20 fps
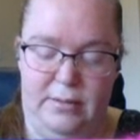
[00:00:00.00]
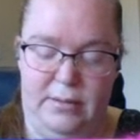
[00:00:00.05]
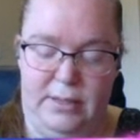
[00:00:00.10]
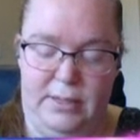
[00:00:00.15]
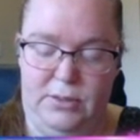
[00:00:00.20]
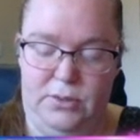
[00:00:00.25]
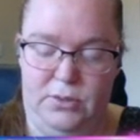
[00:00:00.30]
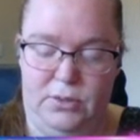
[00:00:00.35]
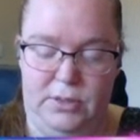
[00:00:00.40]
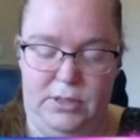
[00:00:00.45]

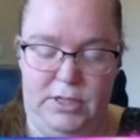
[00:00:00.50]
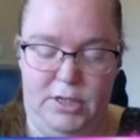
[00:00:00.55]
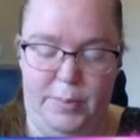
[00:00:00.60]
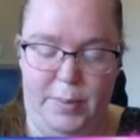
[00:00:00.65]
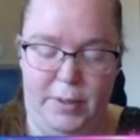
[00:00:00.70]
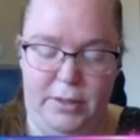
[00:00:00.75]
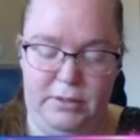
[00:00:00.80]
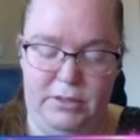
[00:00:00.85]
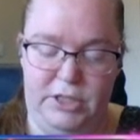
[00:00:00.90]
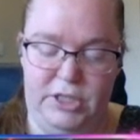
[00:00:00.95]
He told it
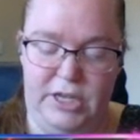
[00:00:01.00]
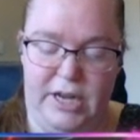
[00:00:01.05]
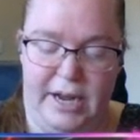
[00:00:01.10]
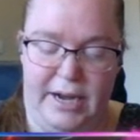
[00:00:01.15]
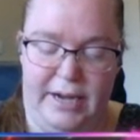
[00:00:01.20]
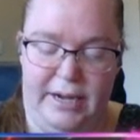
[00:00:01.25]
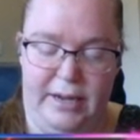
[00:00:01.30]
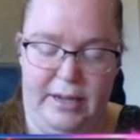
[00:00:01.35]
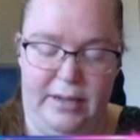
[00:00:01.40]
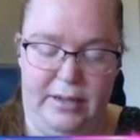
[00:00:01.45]
about
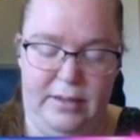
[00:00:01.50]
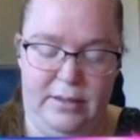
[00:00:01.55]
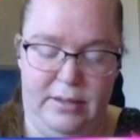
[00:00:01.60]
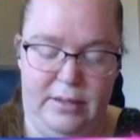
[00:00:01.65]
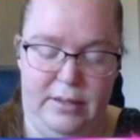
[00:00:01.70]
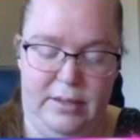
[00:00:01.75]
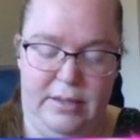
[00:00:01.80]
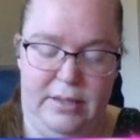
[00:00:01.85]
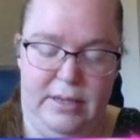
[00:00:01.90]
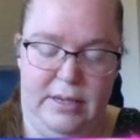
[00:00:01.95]
China.
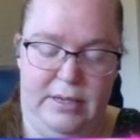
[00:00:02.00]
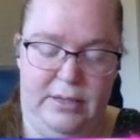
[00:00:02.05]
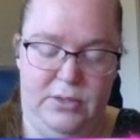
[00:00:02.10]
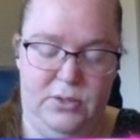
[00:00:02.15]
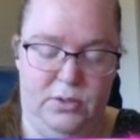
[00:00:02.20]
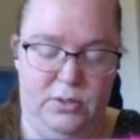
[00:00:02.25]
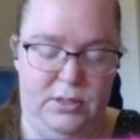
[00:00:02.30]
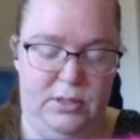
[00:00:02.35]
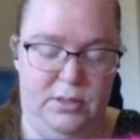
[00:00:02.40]
He told